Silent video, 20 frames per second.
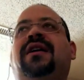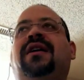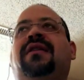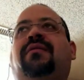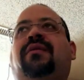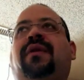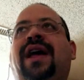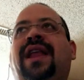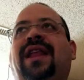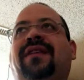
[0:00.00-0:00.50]

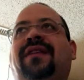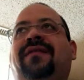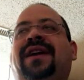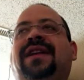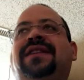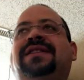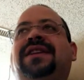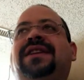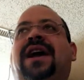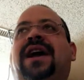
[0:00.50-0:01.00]

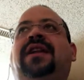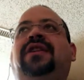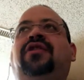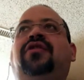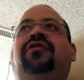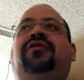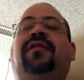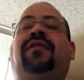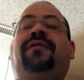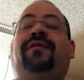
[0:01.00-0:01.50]
relevant and
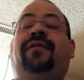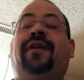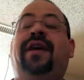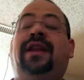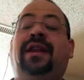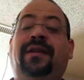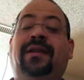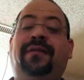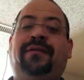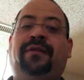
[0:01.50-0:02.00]
user
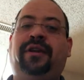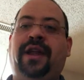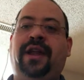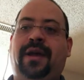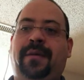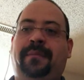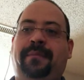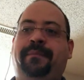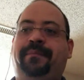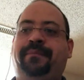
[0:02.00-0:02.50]
friendly for
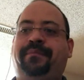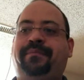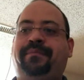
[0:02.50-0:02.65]
them.